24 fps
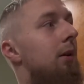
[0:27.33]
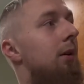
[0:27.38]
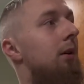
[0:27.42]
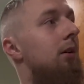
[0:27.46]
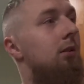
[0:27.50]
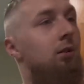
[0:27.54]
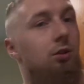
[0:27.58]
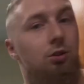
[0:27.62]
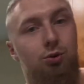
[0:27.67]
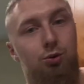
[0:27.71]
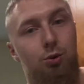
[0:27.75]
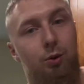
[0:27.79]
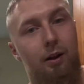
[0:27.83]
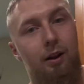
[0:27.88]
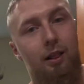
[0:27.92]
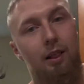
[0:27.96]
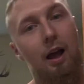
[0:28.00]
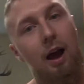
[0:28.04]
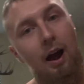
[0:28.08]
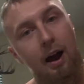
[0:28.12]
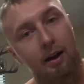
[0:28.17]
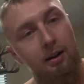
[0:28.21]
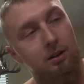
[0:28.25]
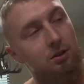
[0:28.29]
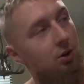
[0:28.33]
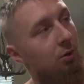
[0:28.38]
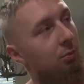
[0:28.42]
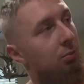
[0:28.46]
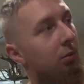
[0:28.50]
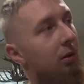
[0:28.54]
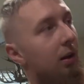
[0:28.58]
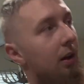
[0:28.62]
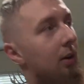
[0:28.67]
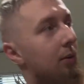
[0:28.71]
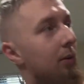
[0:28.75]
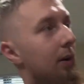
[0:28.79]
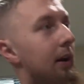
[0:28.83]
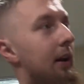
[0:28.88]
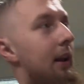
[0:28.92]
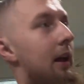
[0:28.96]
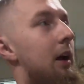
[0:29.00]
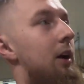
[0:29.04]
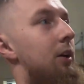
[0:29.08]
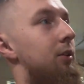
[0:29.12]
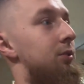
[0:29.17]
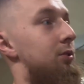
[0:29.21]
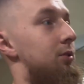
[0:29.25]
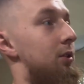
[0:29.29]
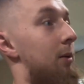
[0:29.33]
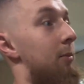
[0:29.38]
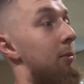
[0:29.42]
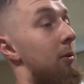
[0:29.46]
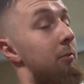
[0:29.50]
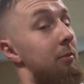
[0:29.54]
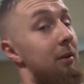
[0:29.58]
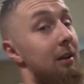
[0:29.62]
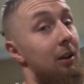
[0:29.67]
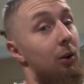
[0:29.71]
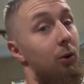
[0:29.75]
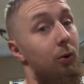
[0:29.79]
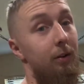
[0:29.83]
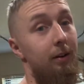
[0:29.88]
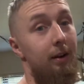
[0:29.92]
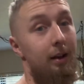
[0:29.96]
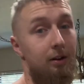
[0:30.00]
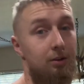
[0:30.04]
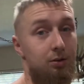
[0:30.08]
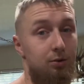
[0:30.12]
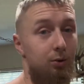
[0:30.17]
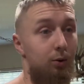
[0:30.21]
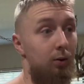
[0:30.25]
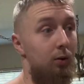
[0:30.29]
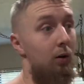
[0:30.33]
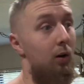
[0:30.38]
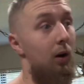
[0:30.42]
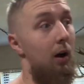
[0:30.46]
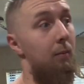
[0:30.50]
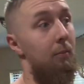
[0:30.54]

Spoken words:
Detroit Lions are playing right now, so I'm going to be going next door.